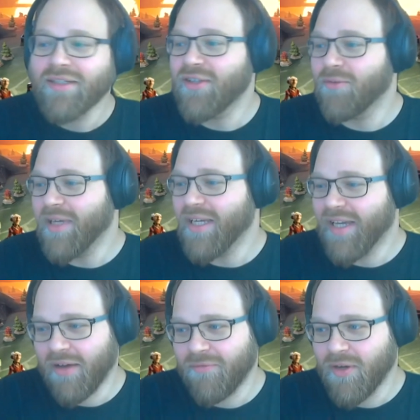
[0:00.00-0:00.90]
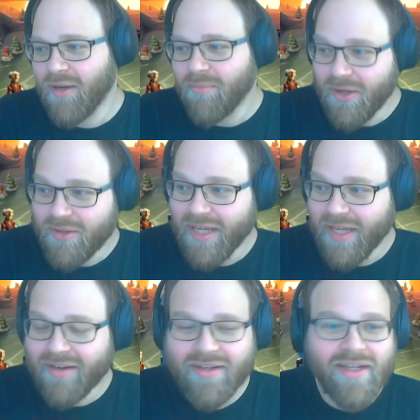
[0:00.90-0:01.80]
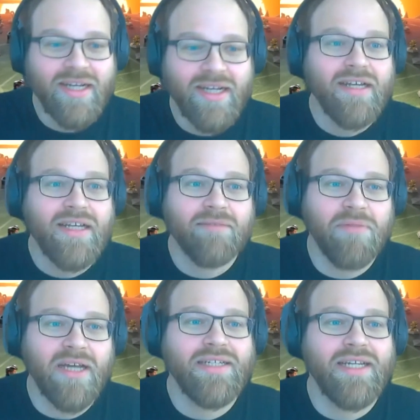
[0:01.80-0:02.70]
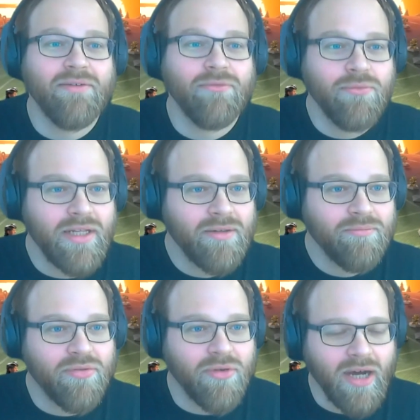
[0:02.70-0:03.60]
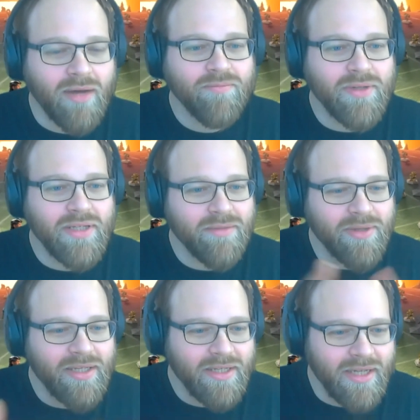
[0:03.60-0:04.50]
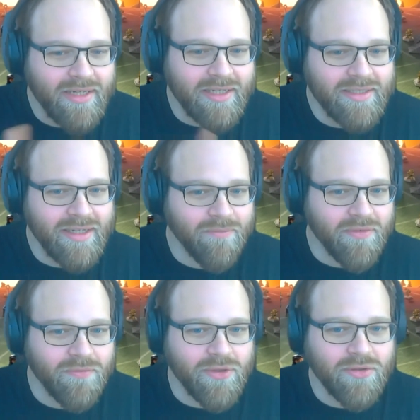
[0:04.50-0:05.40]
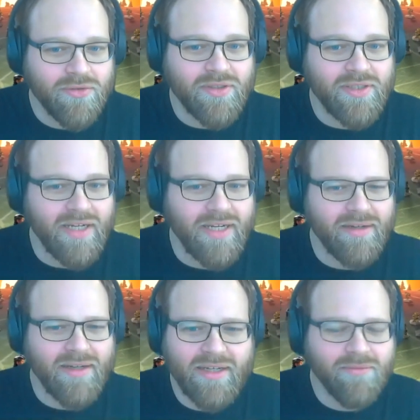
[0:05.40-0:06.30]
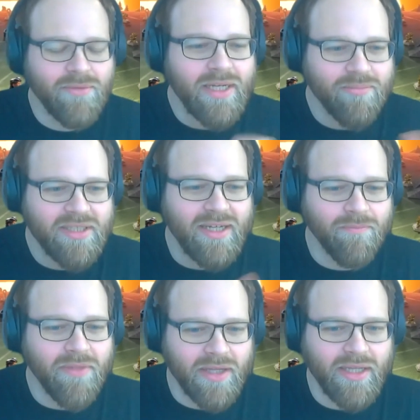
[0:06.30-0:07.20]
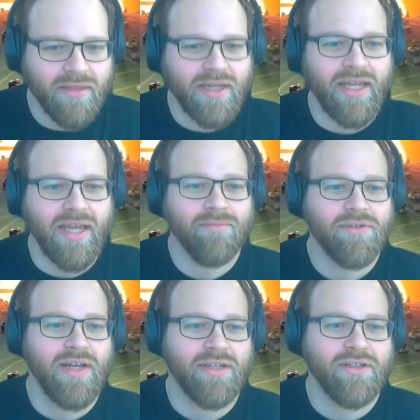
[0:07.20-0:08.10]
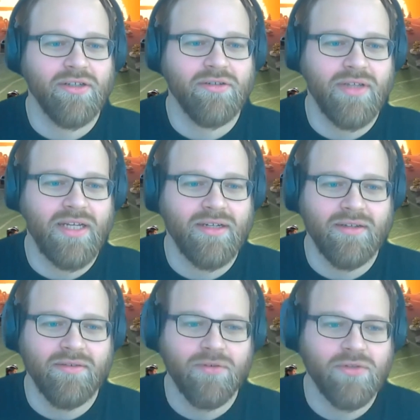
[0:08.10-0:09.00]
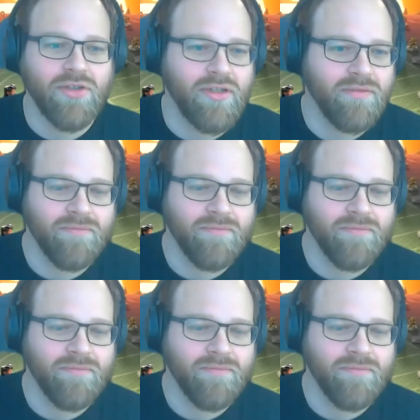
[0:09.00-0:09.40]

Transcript: So be careful about that. But there will probably be, and that's something for you to say, will there be something in the game to actually do that in the future?